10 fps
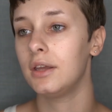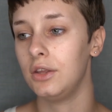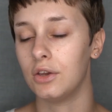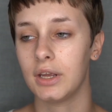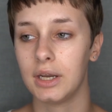
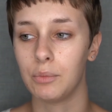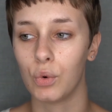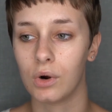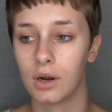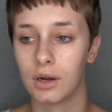You're in a
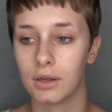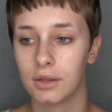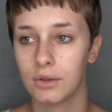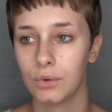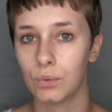more
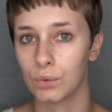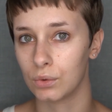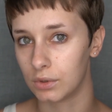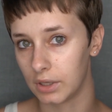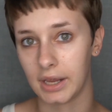
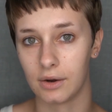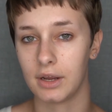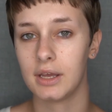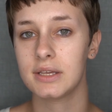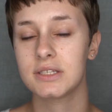rural
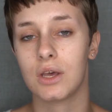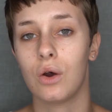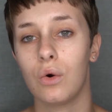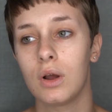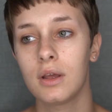area,
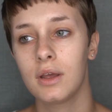so